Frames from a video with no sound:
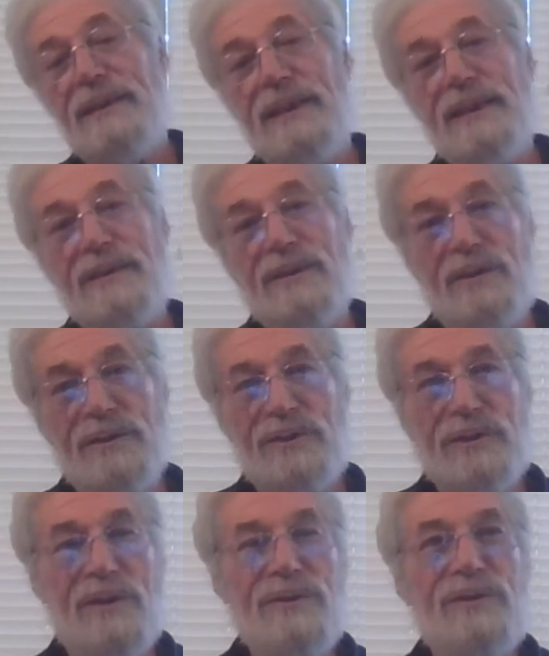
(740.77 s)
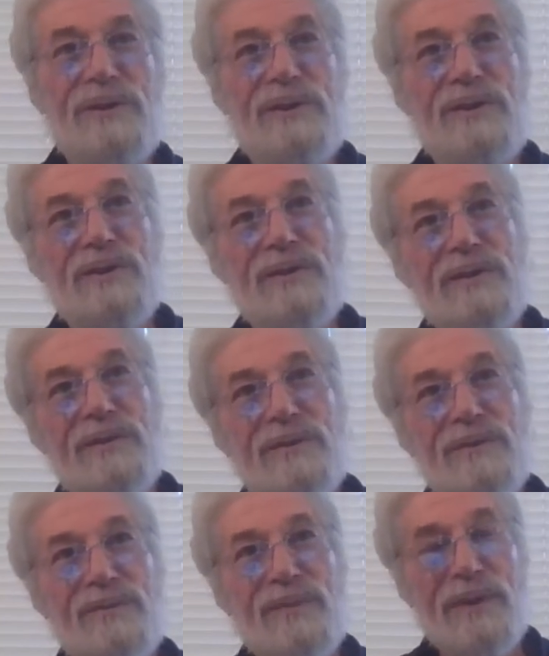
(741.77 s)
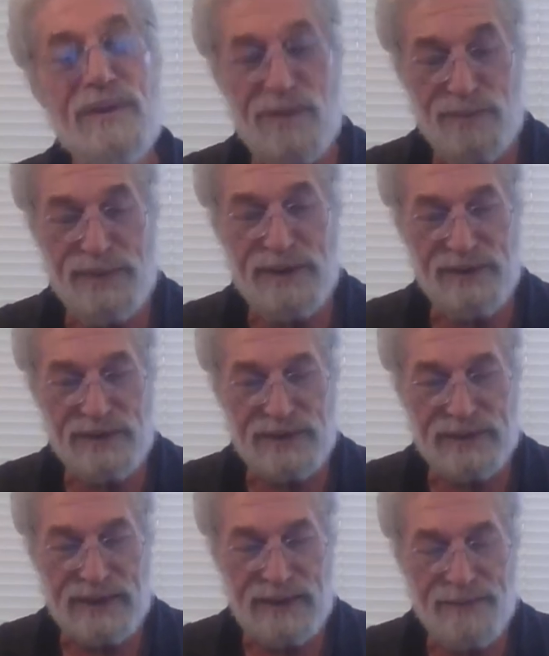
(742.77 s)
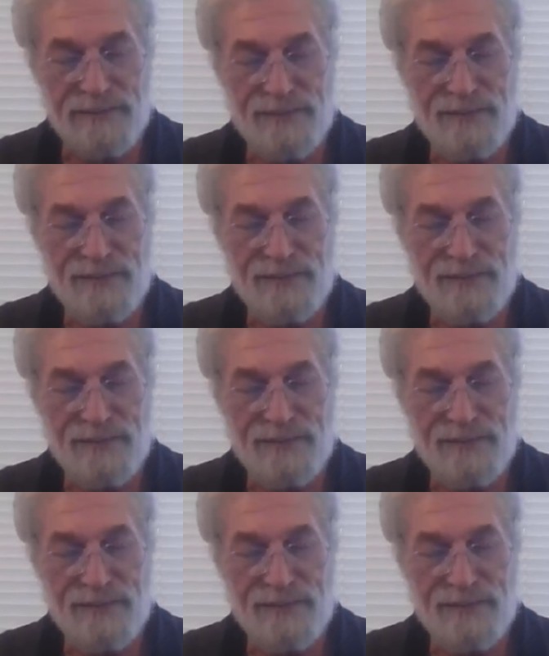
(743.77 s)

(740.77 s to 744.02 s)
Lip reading: in large dosages for long periods of time.